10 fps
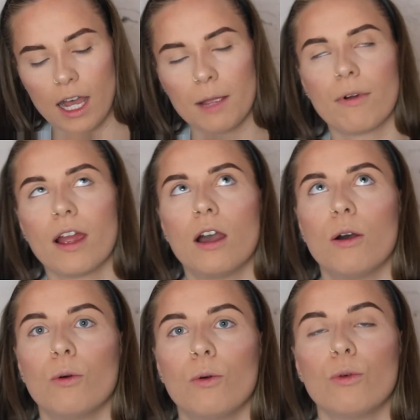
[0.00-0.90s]

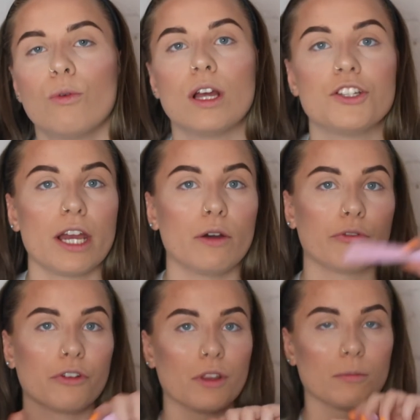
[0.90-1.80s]
eyebrow gel
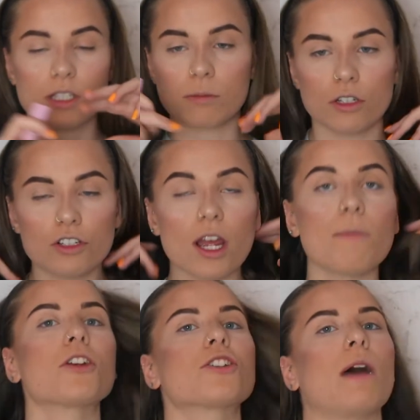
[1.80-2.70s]
through them because I'm gonna try
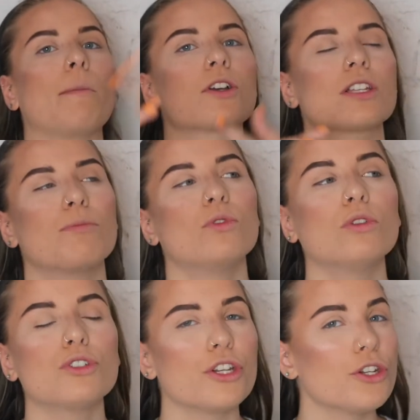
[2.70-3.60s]
brush them up, because I'm
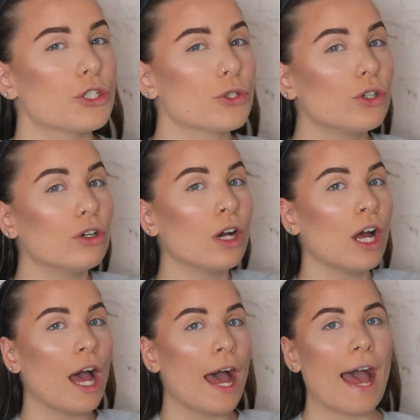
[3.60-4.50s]
not too sure
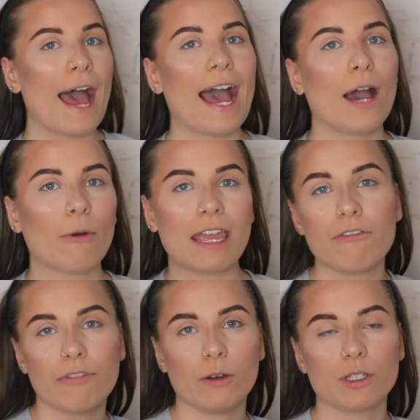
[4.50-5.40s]
how he
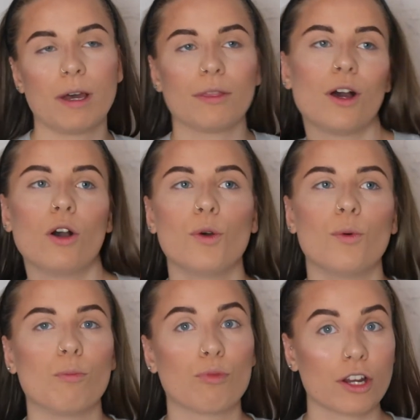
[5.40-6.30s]
feels about the
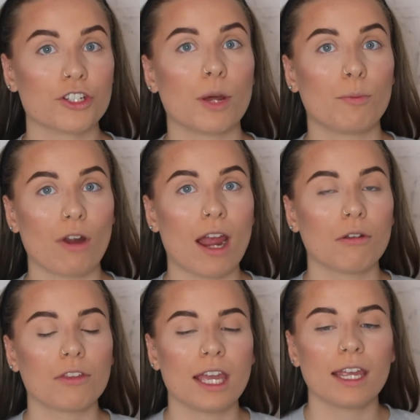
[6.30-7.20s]
whole brushed up
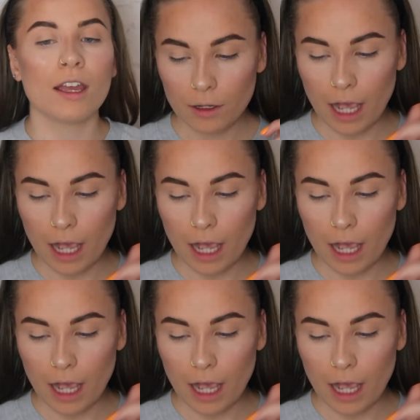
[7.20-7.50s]
brow thing.